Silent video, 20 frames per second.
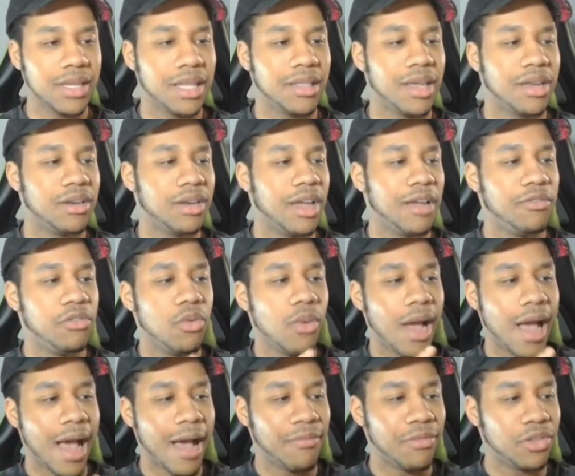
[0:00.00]
and then if you
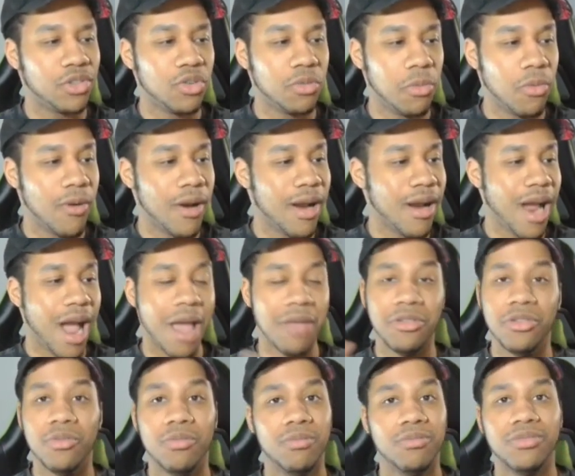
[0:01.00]
have the super rare,
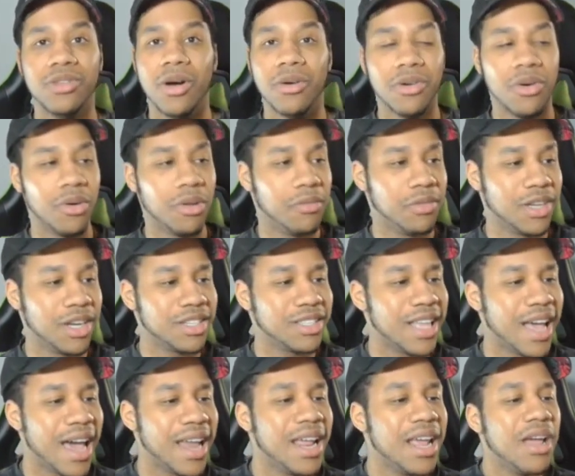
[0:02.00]
you don't even touch
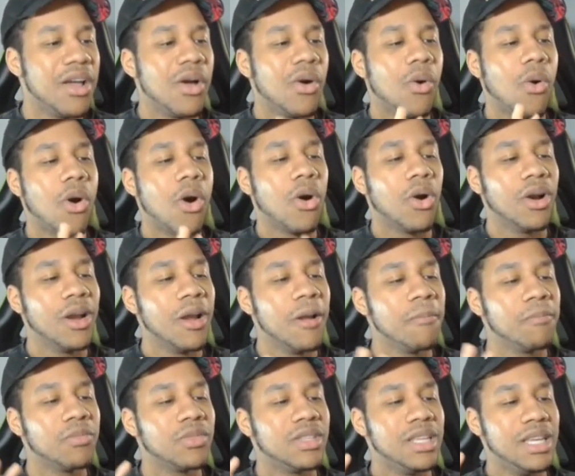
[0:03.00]
that, or
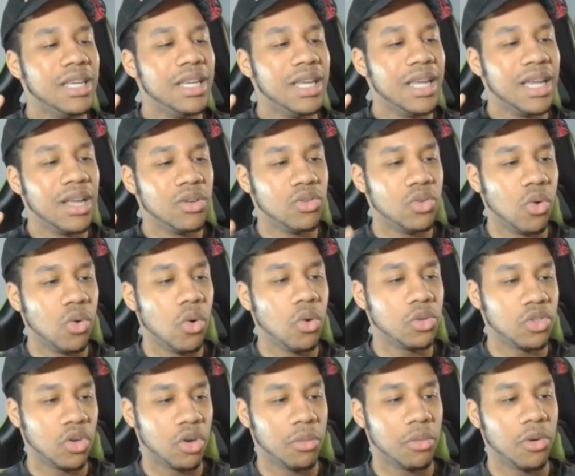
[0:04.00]
the dual
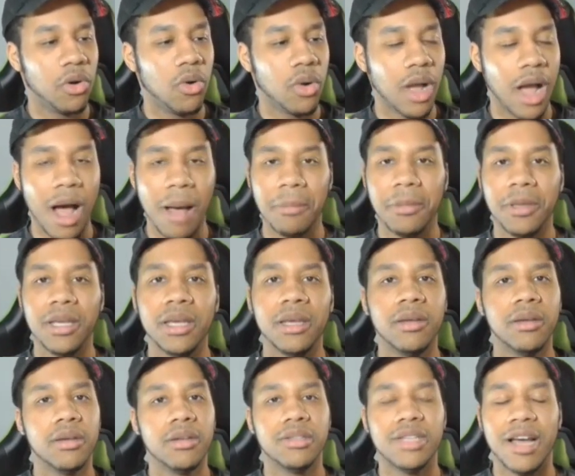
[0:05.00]
terminal copy,
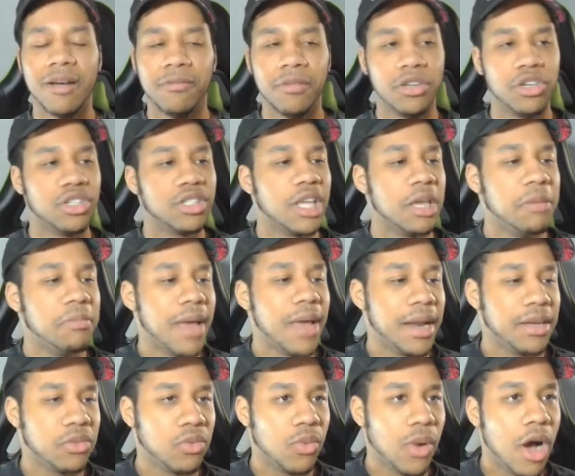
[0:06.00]
definitely just keep that
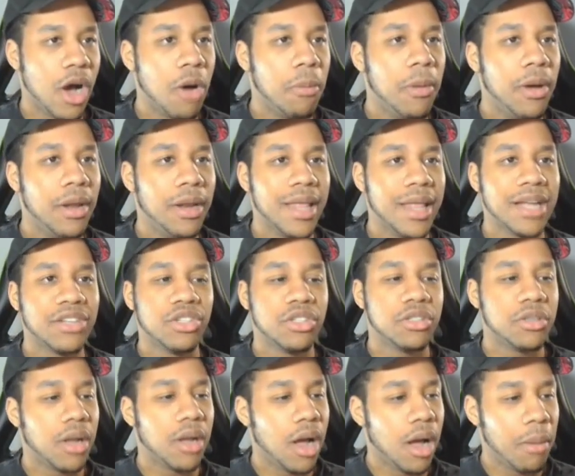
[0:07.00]
as well. But that's
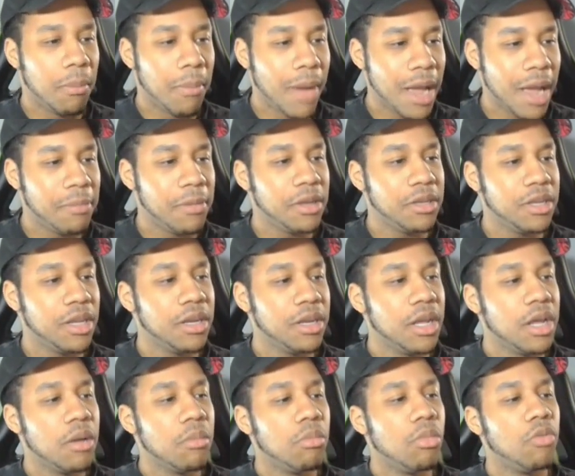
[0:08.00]
just my opinion.
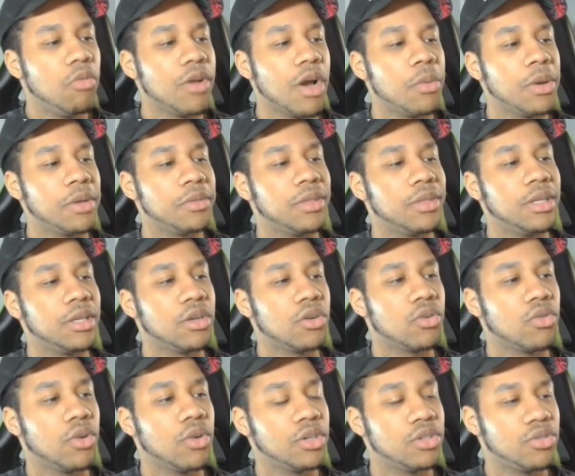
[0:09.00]
Moving on, we have the
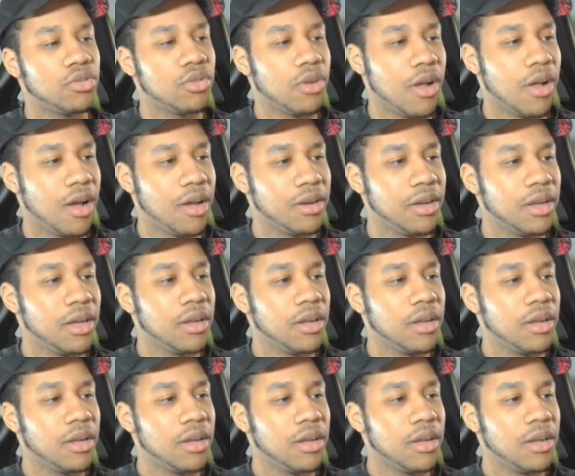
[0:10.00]
Christon,